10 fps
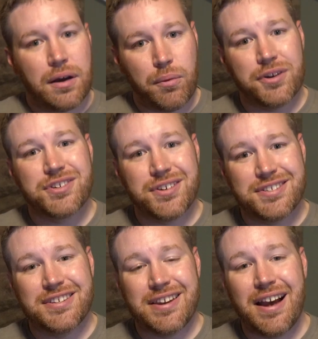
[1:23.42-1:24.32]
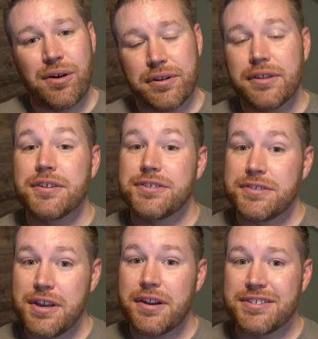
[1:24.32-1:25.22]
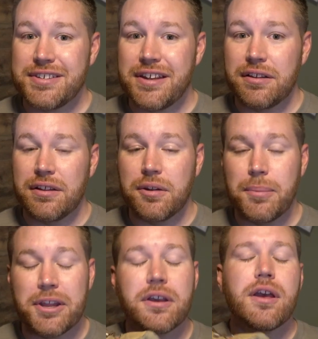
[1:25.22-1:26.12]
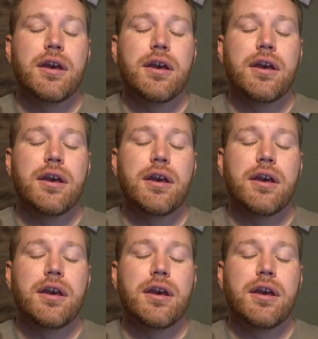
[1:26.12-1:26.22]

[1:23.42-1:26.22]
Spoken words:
want you to sit down. This is gonna sting a little bit.